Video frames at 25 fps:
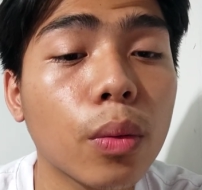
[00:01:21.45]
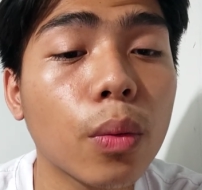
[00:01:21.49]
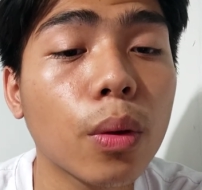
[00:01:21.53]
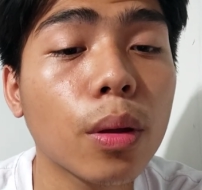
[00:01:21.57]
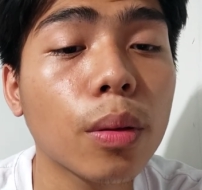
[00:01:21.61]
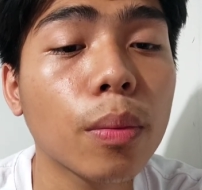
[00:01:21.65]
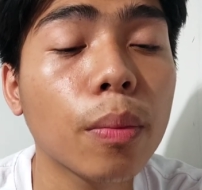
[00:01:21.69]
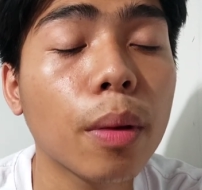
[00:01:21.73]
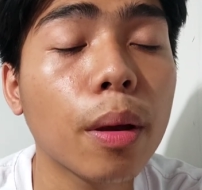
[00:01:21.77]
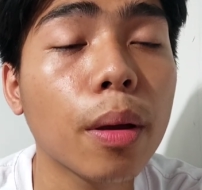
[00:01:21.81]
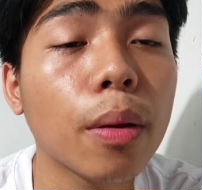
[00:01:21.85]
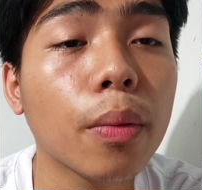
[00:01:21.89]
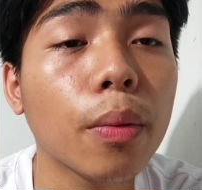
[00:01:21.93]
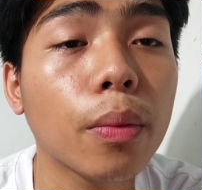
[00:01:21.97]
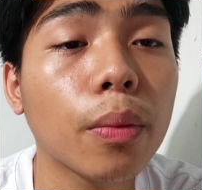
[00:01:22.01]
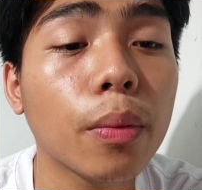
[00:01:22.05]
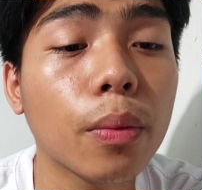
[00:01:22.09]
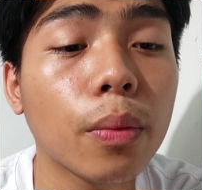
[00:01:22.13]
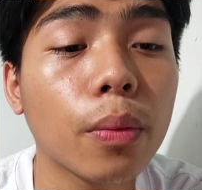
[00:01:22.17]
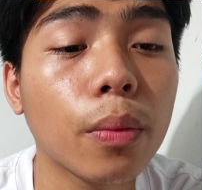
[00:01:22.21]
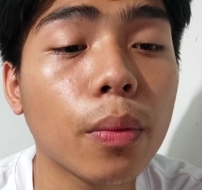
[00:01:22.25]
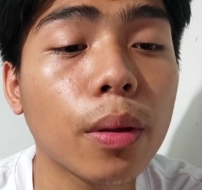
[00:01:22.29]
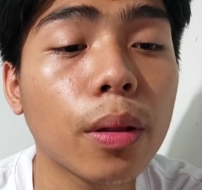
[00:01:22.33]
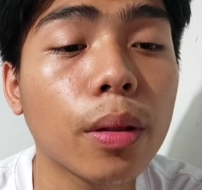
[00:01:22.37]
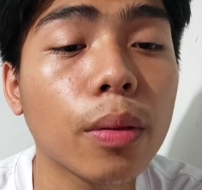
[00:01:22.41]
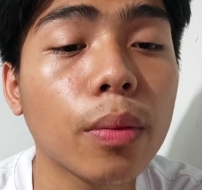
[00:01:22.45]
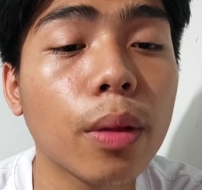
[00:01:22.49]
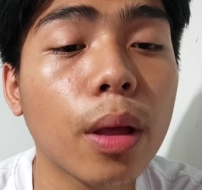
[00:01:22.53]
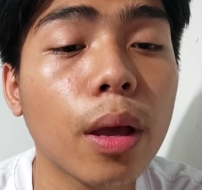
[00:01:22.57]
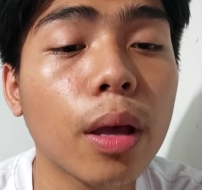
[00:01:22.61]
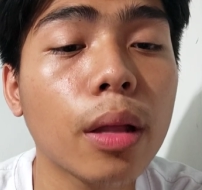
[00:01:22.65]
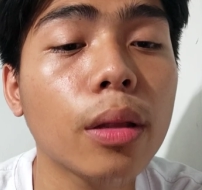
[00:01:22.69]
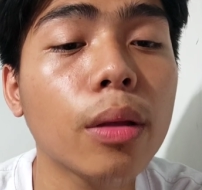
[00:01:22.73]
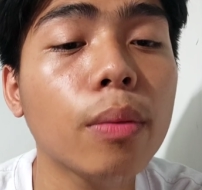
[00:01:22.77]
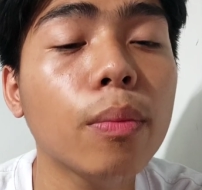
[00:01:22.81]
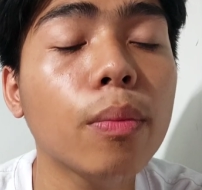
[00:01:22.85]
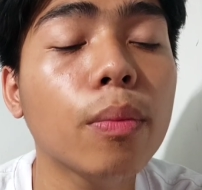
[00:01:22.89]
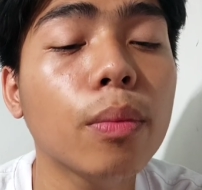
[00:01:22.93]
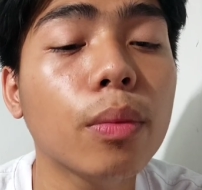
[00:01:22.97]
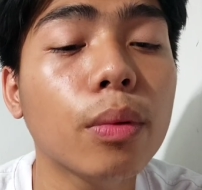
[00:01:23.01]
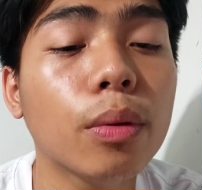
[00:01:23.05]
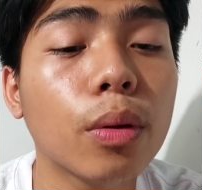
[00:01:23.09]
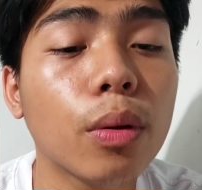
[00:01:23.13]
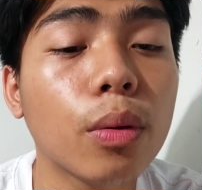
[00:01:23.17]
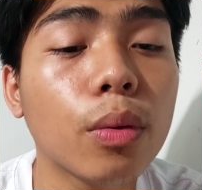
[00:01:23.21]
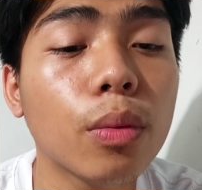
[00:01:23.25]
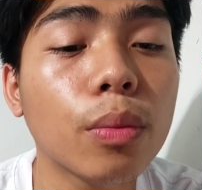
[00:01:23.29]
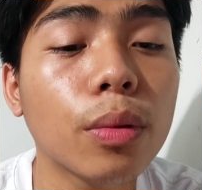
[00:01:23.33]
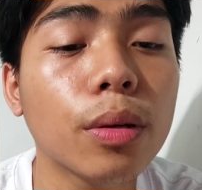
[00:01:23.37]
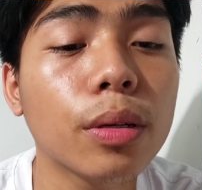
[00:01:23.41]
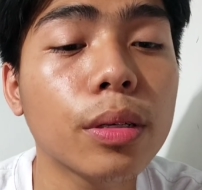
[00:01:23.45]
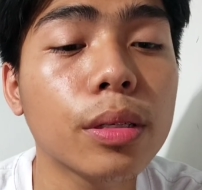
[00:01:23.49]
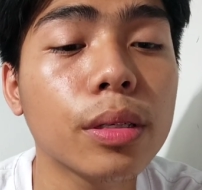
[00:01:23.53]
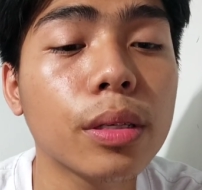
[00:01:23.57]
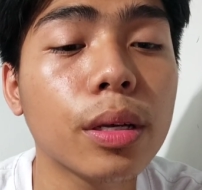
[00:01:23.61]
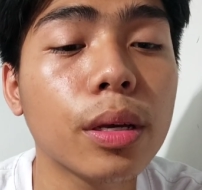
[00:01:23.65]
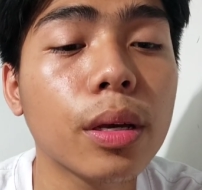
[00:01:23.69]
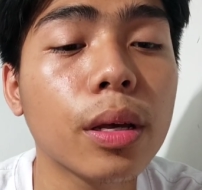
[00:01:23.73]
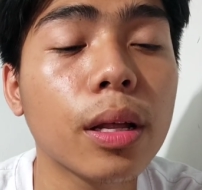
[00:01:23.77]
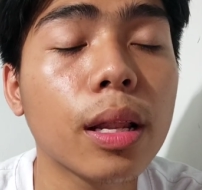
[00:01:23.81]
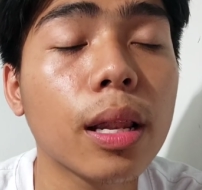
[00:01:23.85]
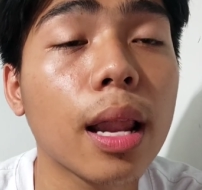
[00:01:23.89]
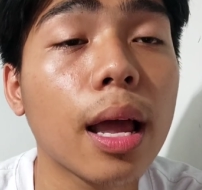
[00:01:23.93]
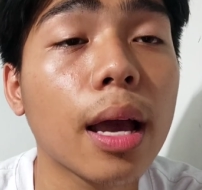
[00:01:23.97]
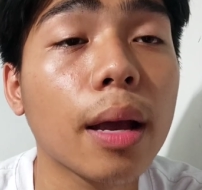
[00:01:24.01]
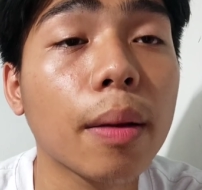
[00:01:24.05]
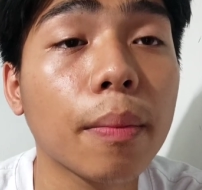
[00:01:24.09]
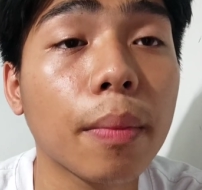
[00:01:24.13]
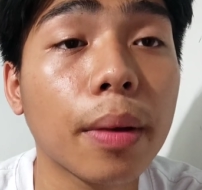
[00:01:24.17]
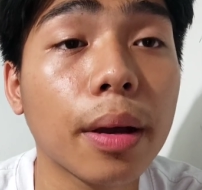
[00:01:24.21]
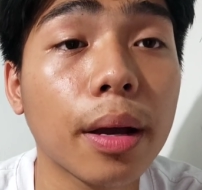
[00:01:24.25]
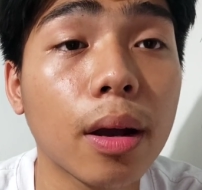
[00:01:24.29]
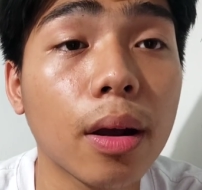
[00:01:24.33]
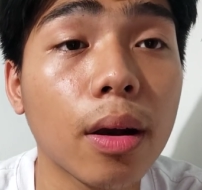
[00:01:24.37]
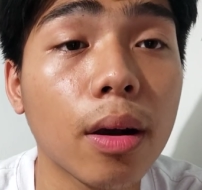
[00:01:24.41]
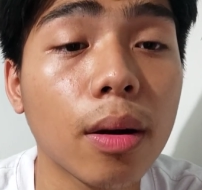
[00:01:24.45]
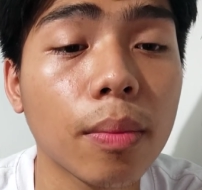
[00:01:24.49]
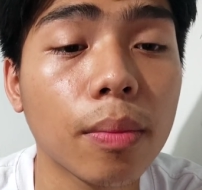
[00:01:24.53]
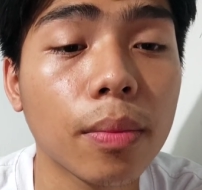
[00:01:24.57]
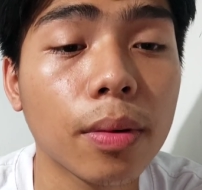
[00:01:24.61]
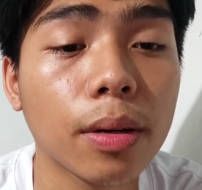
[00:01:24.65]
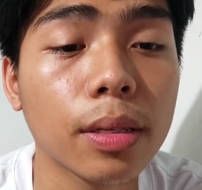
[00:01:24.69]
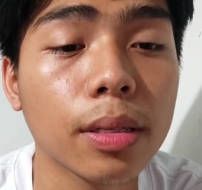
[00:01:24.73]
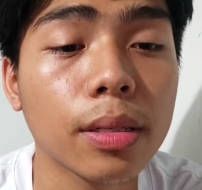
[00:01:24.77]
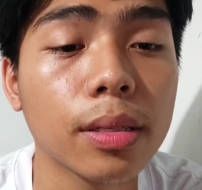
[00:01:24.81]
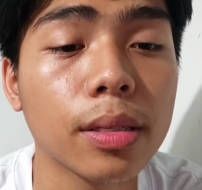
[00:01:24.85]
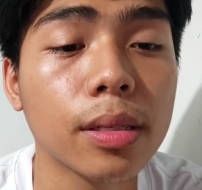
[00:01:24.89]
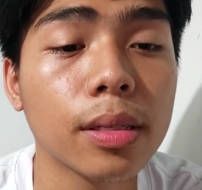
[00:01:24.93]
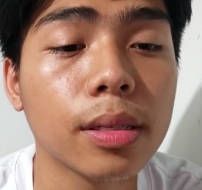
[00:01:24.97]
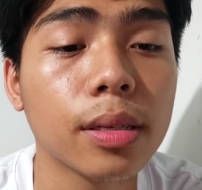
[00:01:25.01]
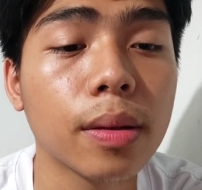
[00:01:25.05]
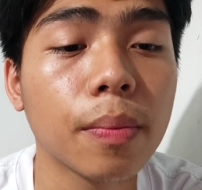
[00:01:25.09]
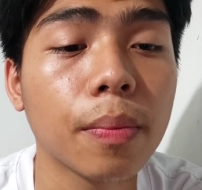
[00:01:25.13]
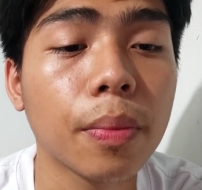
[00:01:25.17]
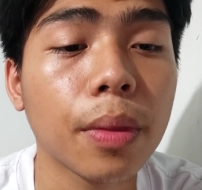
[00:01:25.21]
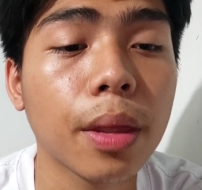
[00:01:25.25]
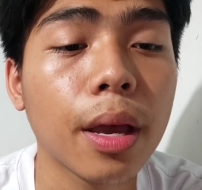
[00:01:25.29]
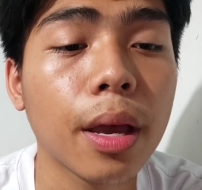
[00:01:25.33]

with no mercy like my comrades.